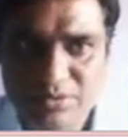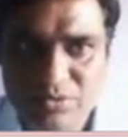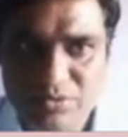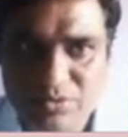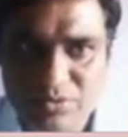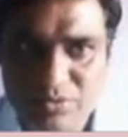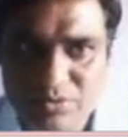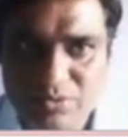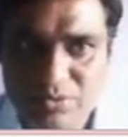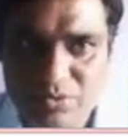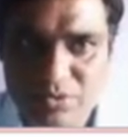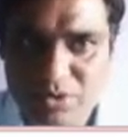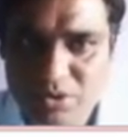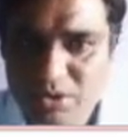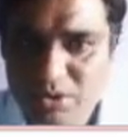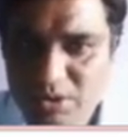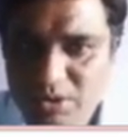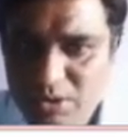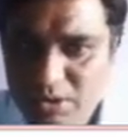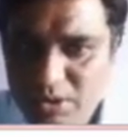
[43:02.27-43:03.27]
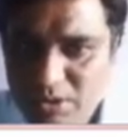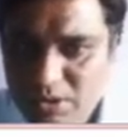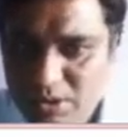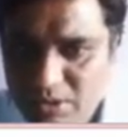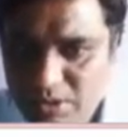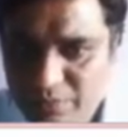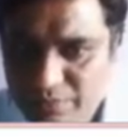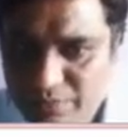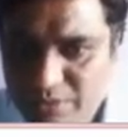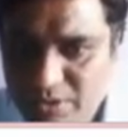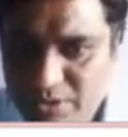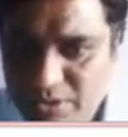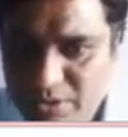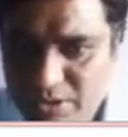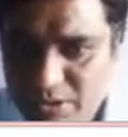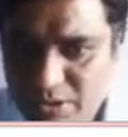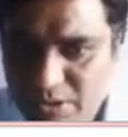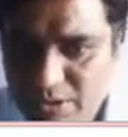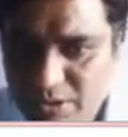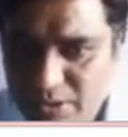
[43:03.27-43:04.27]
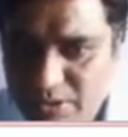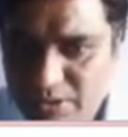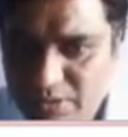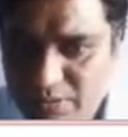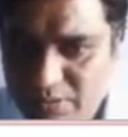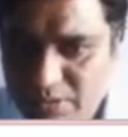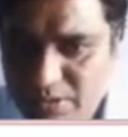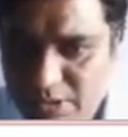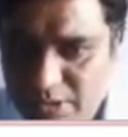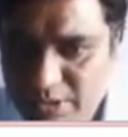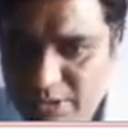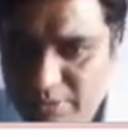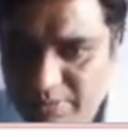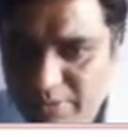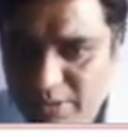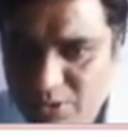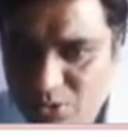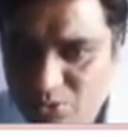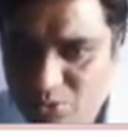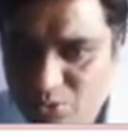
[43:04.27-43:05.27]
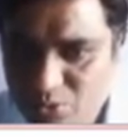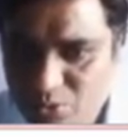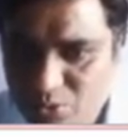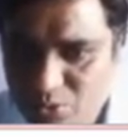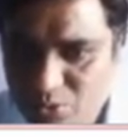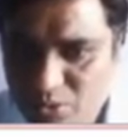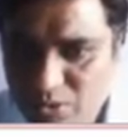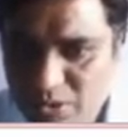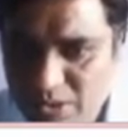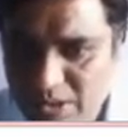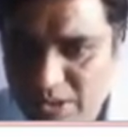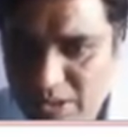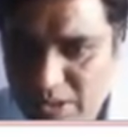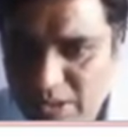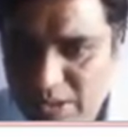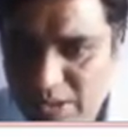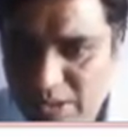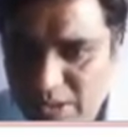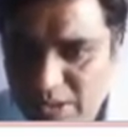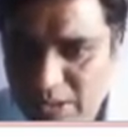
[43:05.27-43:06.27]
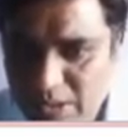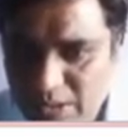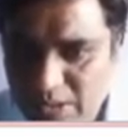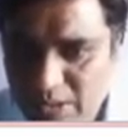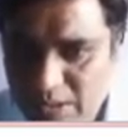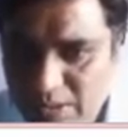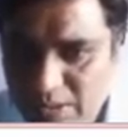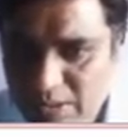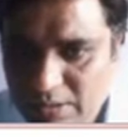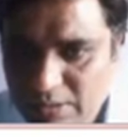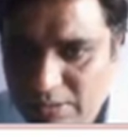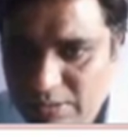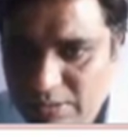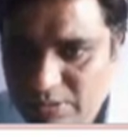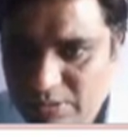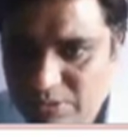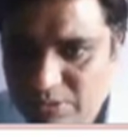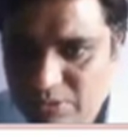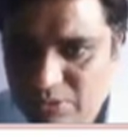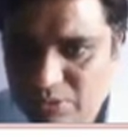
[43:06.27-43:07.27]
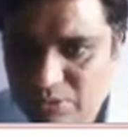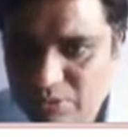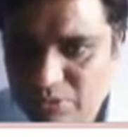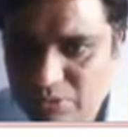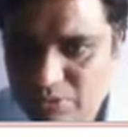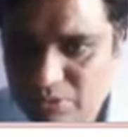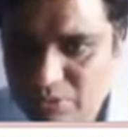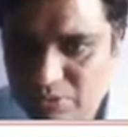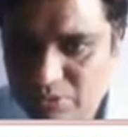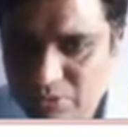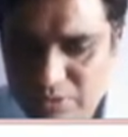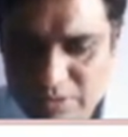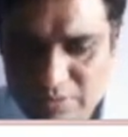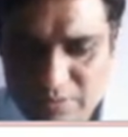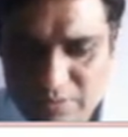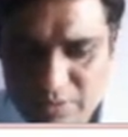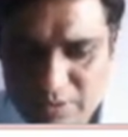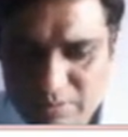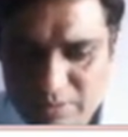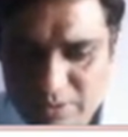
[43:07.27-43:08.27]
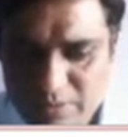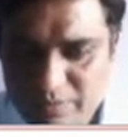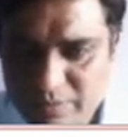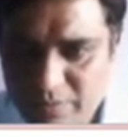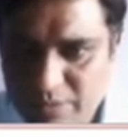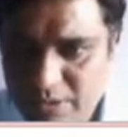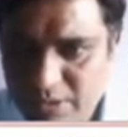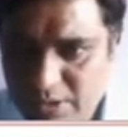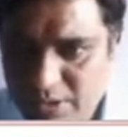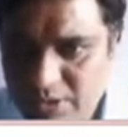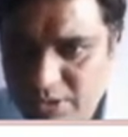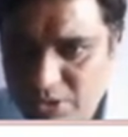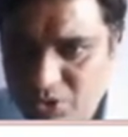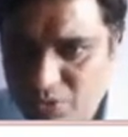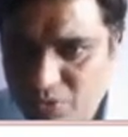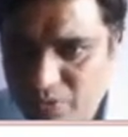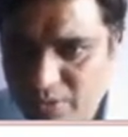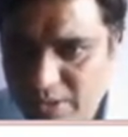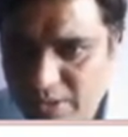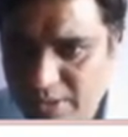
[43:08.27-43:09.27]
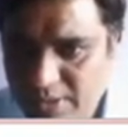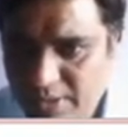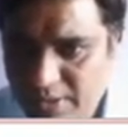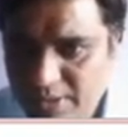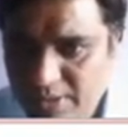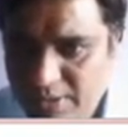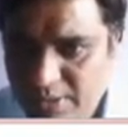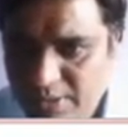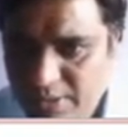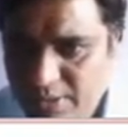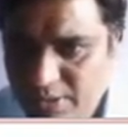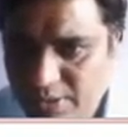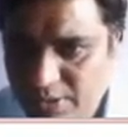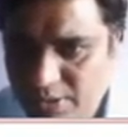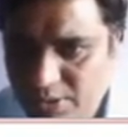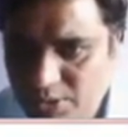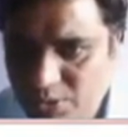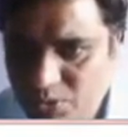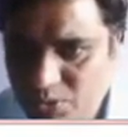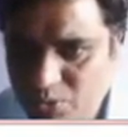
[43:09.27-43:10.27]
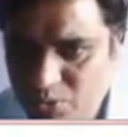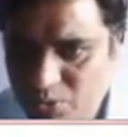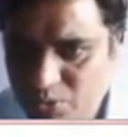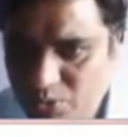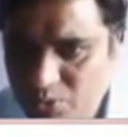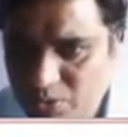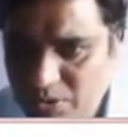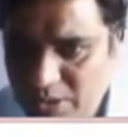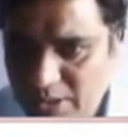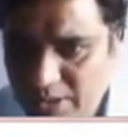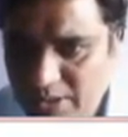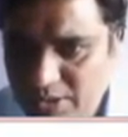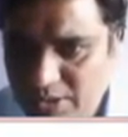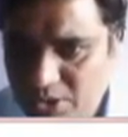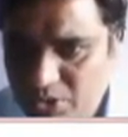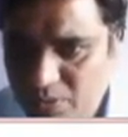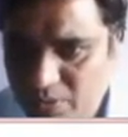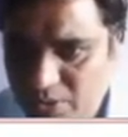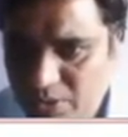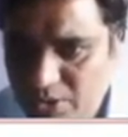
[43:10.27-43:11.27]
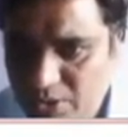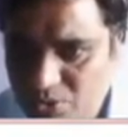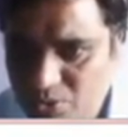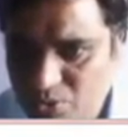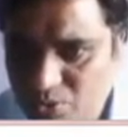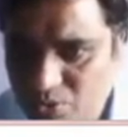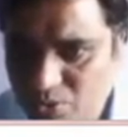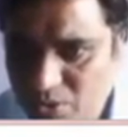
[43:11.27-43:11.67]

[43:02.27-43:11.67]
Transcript: So differentiate this with respect to DRL, so it will be Vt square into second square, so